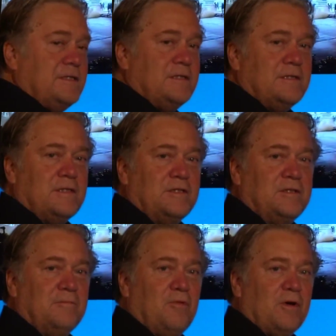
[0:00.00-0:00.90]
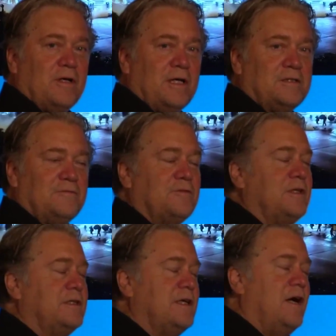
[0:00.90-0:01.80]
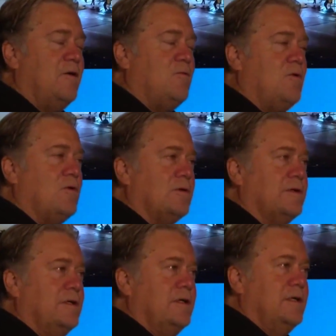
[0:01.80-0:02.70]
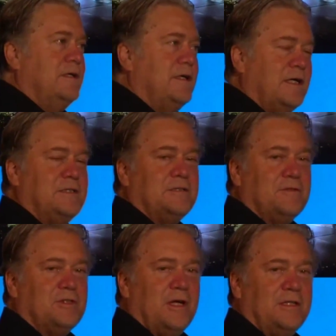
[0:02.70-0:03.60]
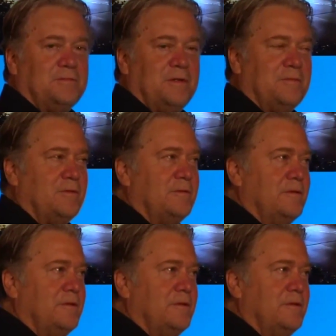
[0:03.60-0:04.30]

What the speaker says: this is such an important lesson for the entire world, not just for Chinese people.